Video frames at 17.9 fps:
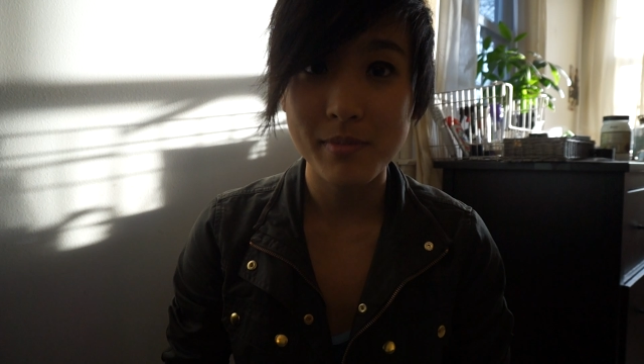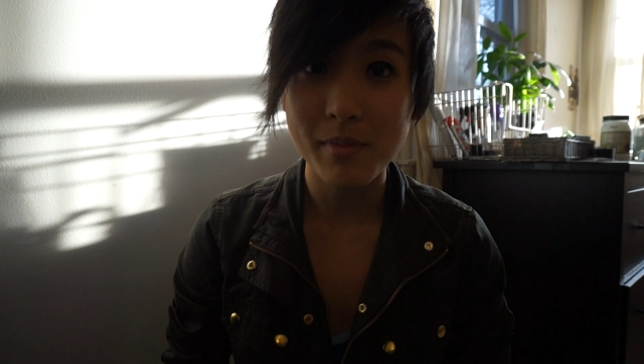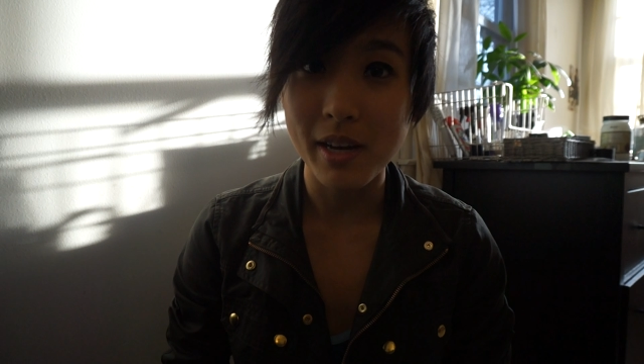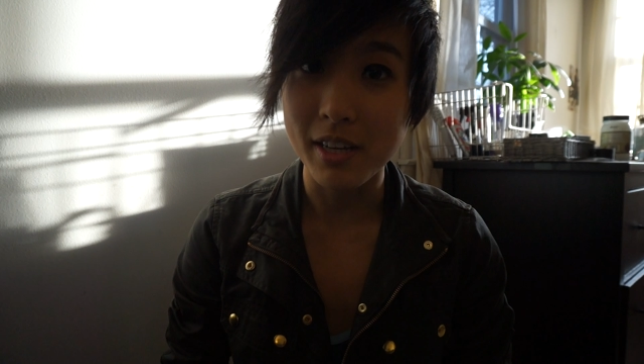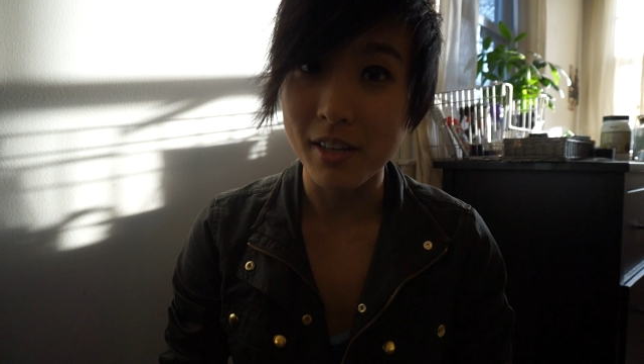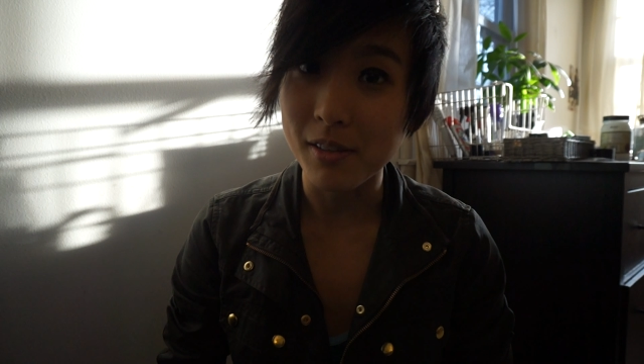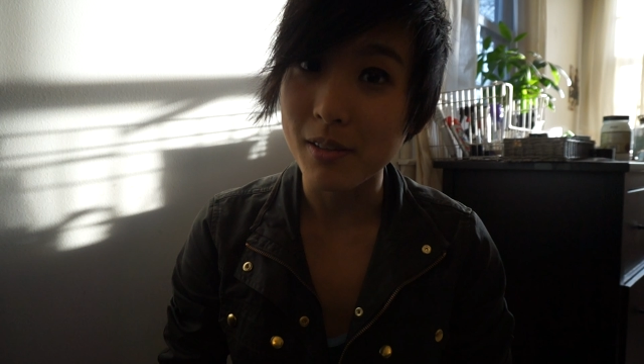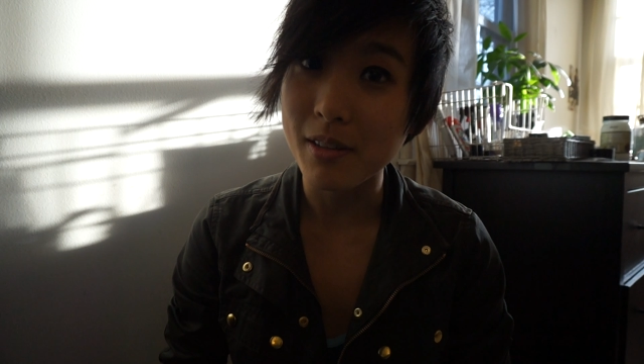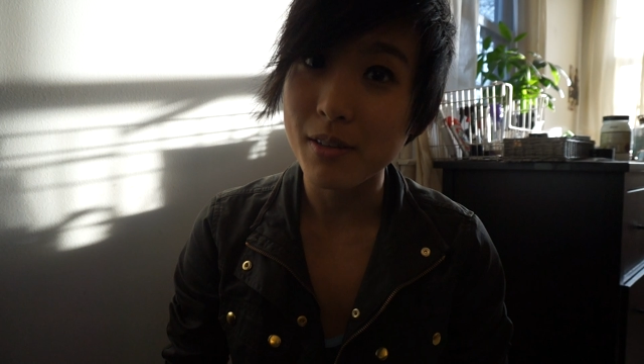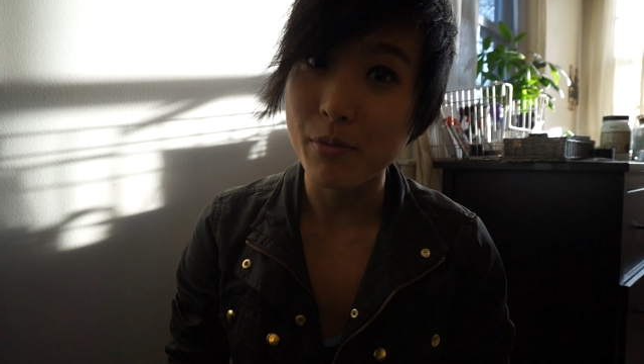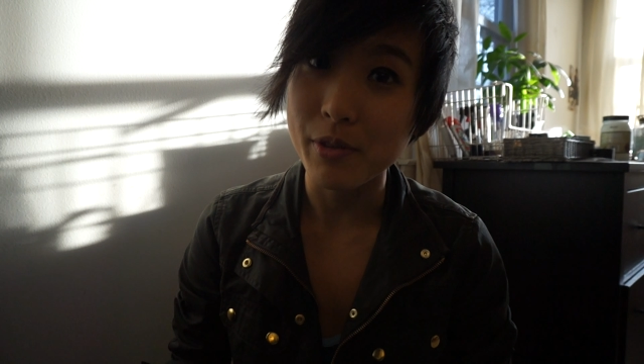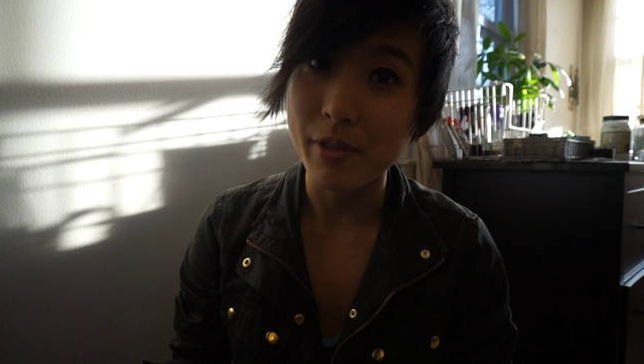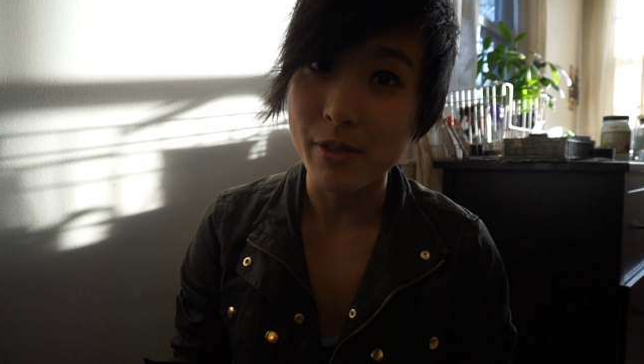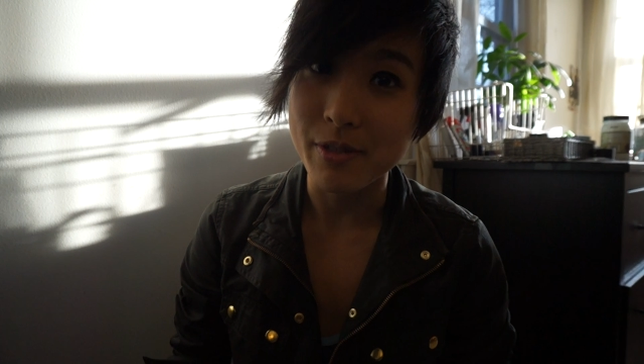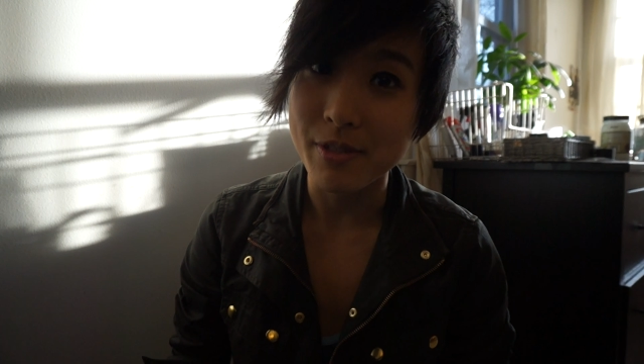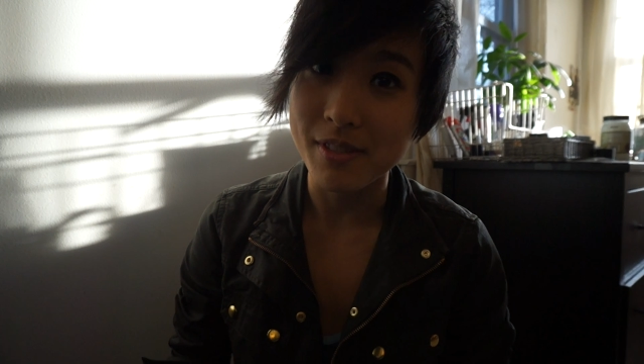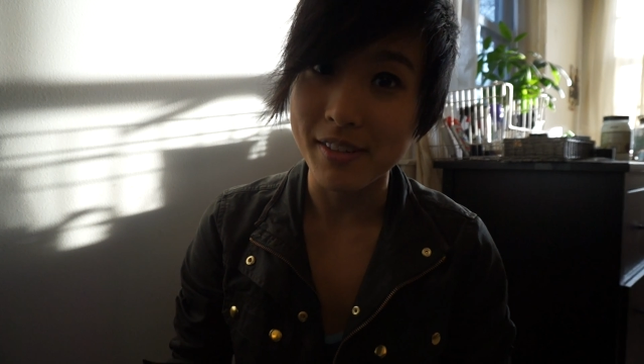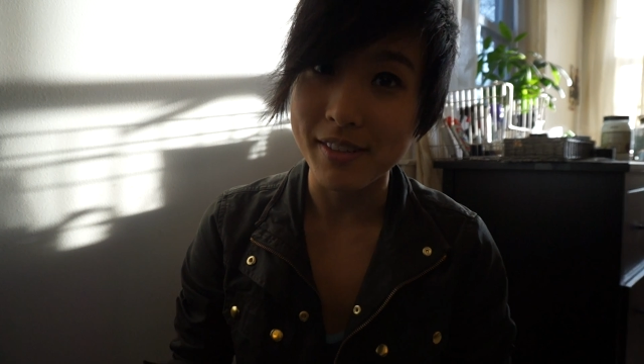and good luck with
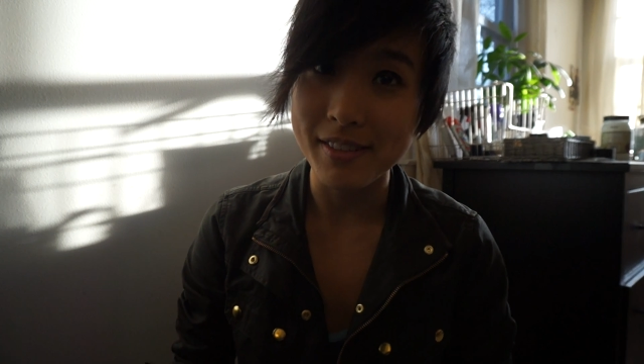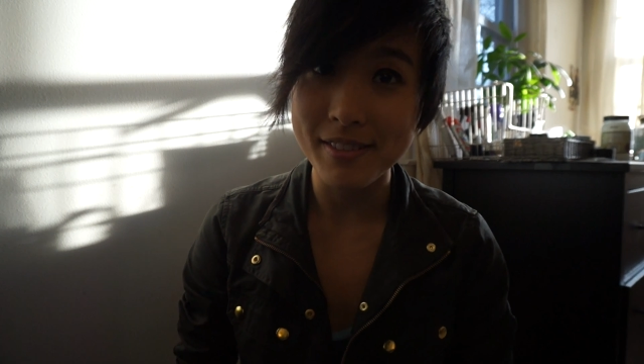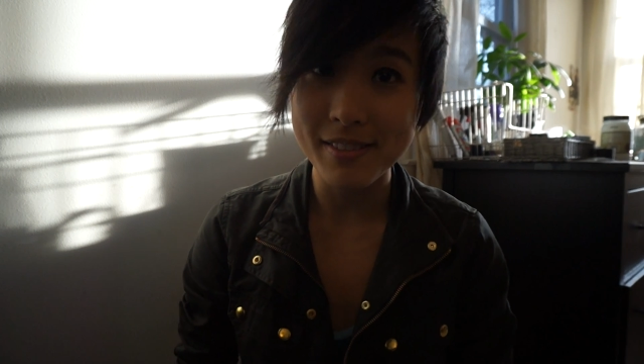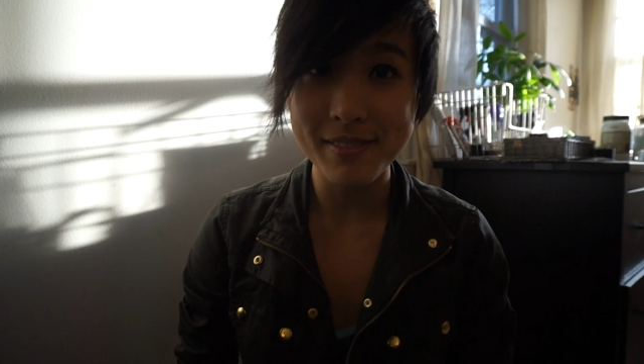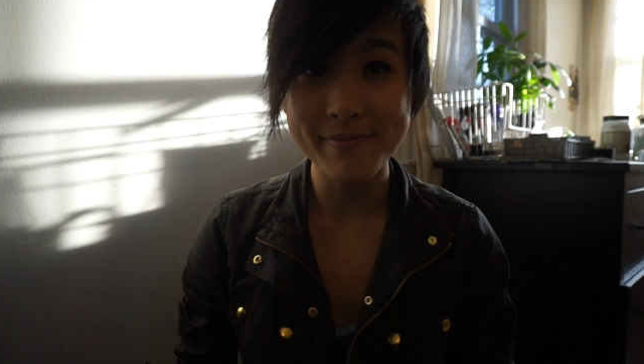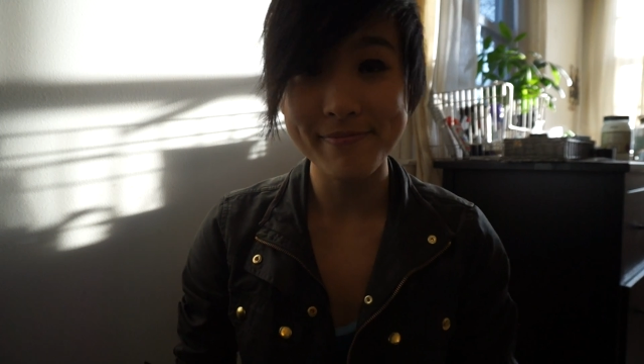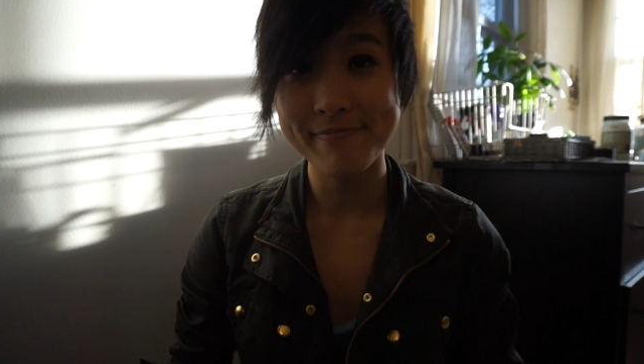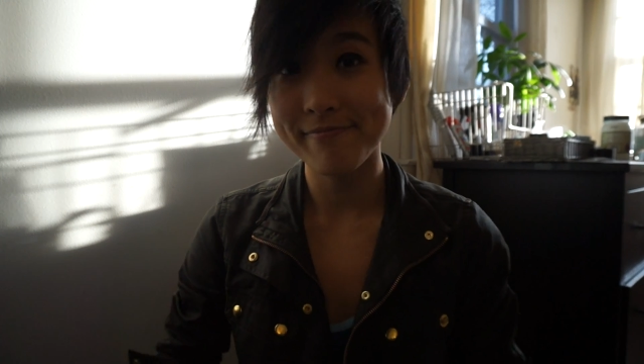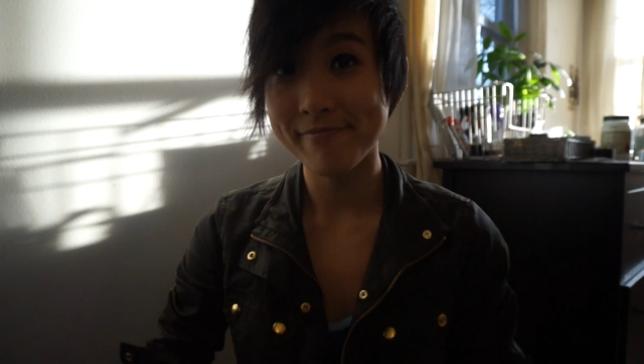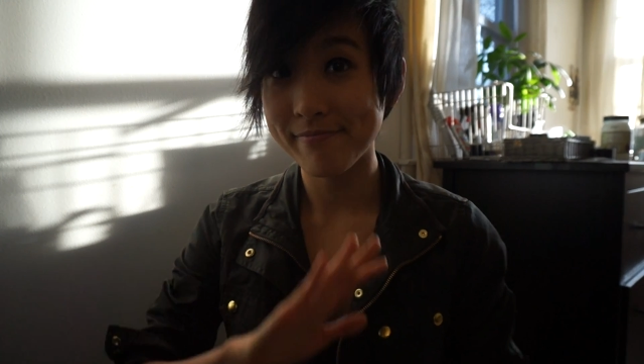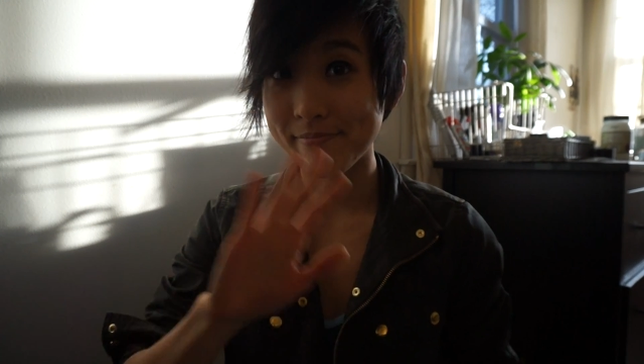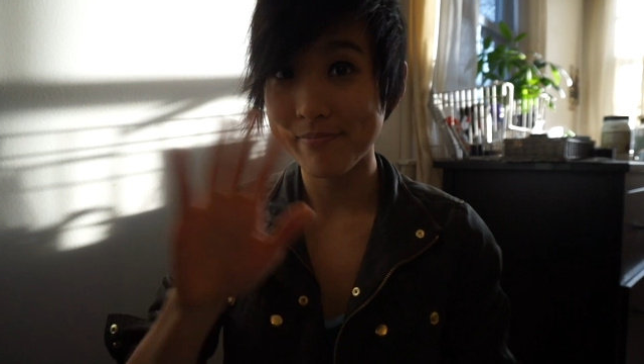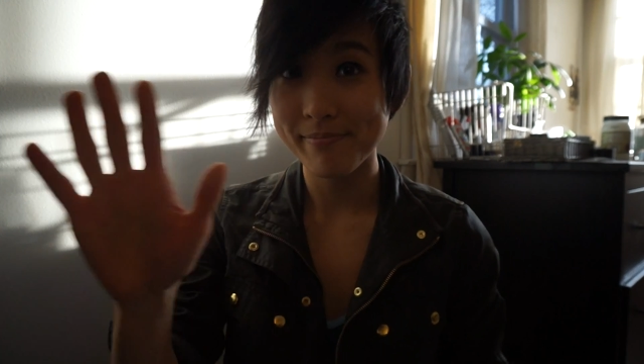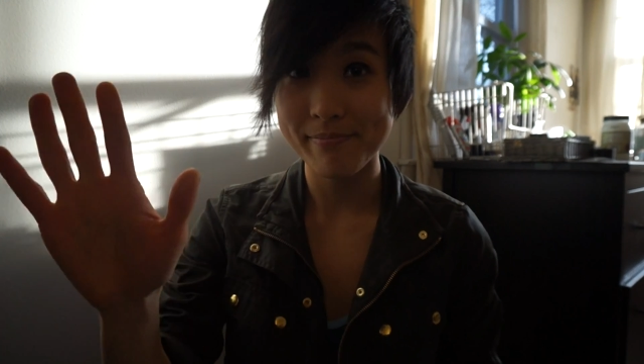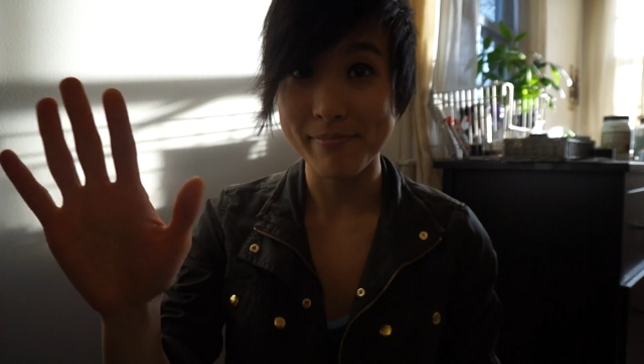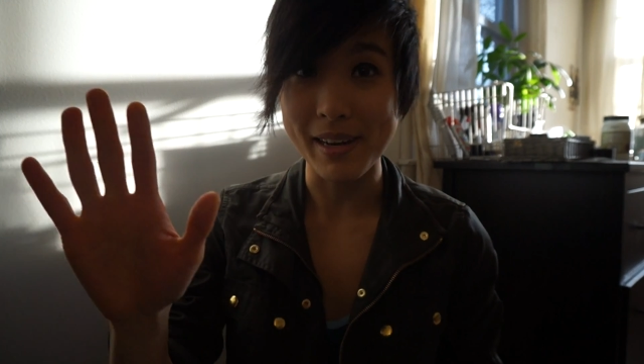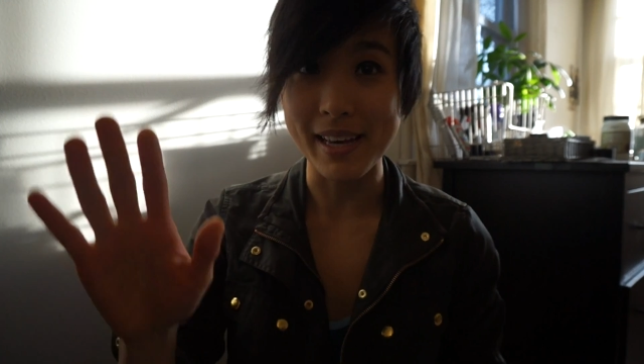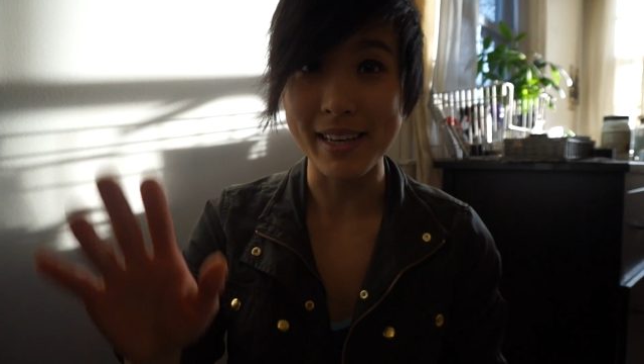your studies.
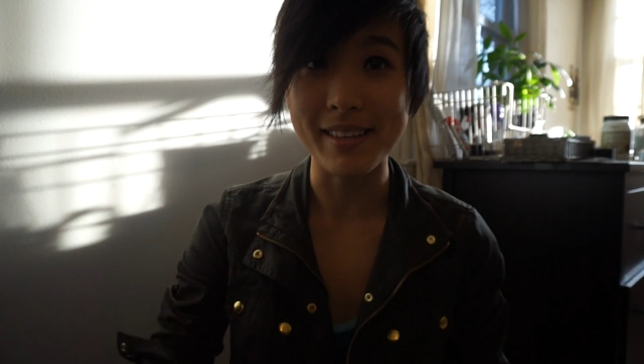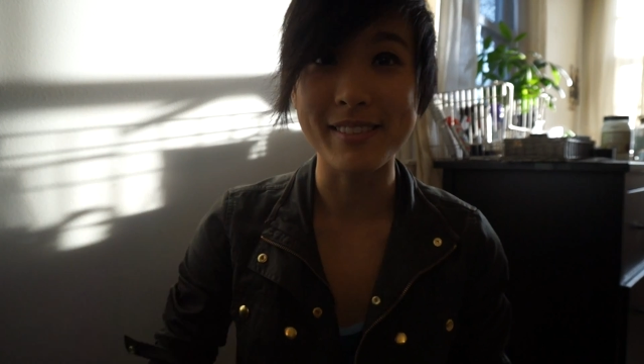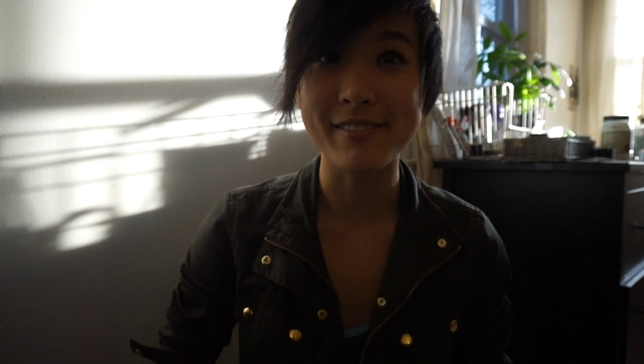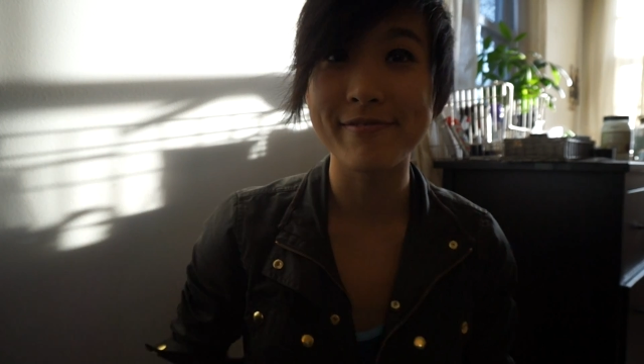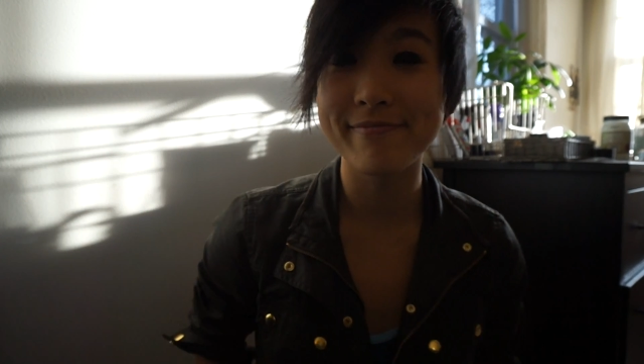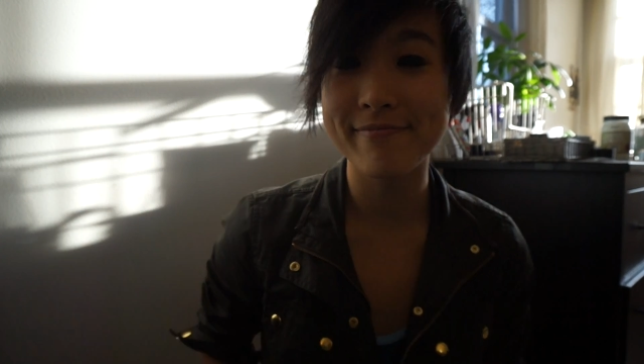Bye.